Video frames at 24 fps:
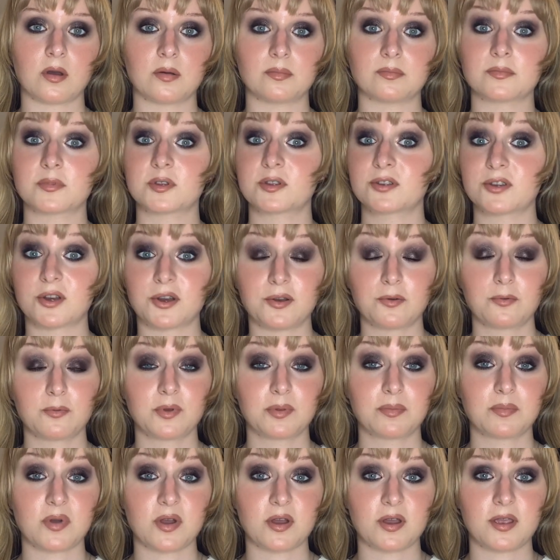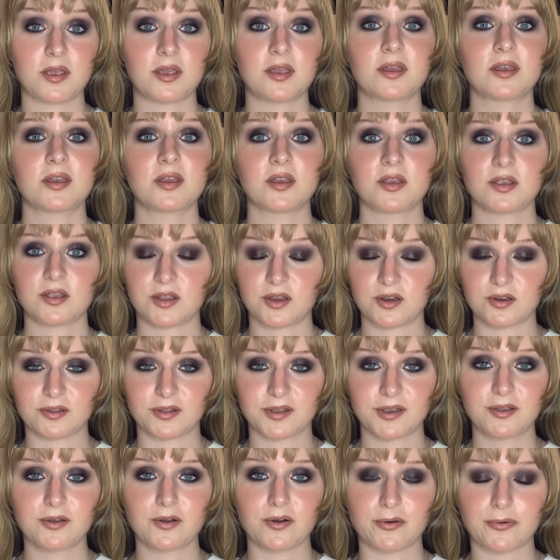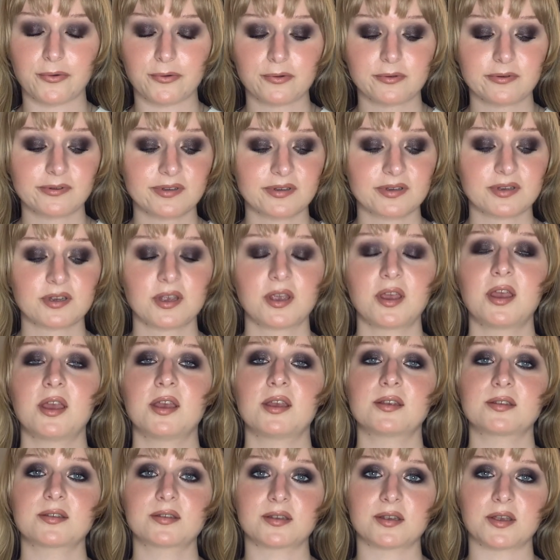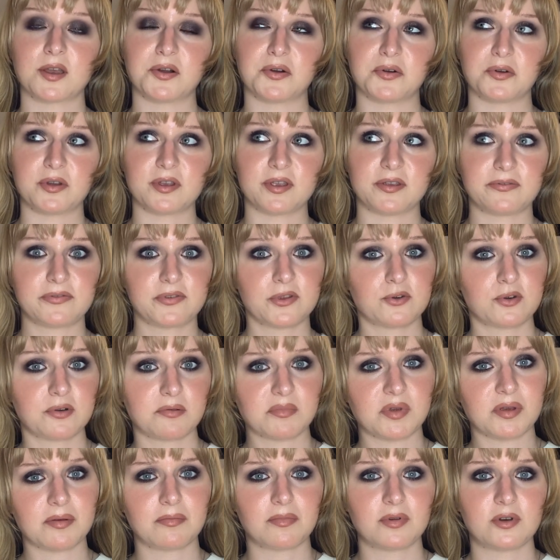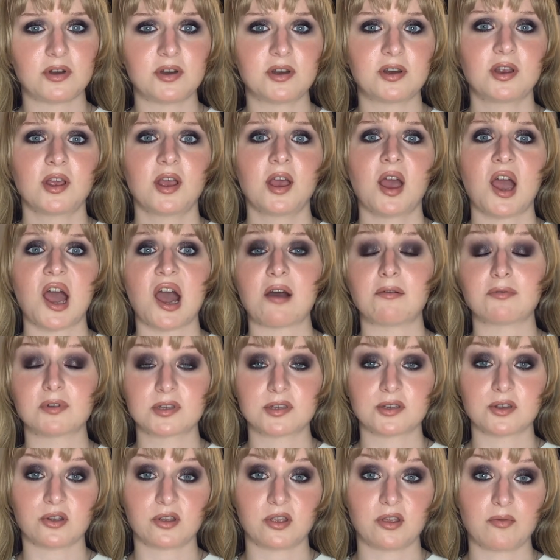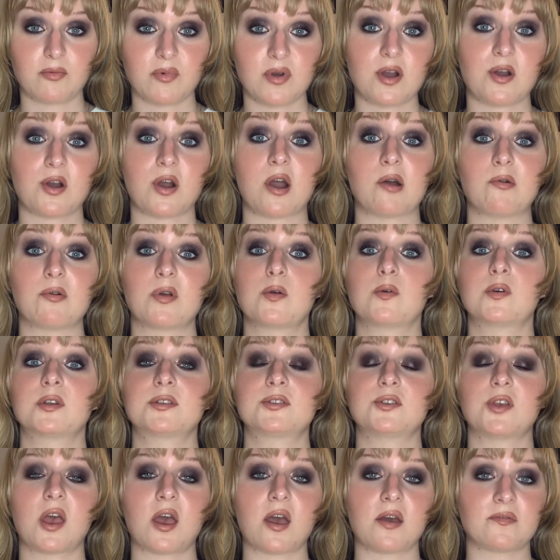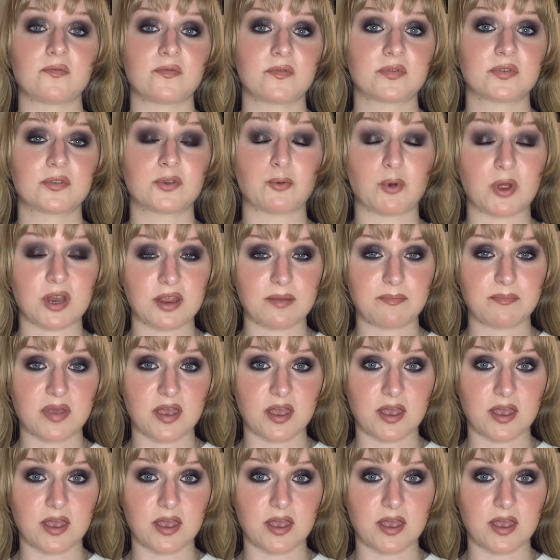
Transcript: Starting with my yearly goals. So if you remember, I was talking about how I want to have 50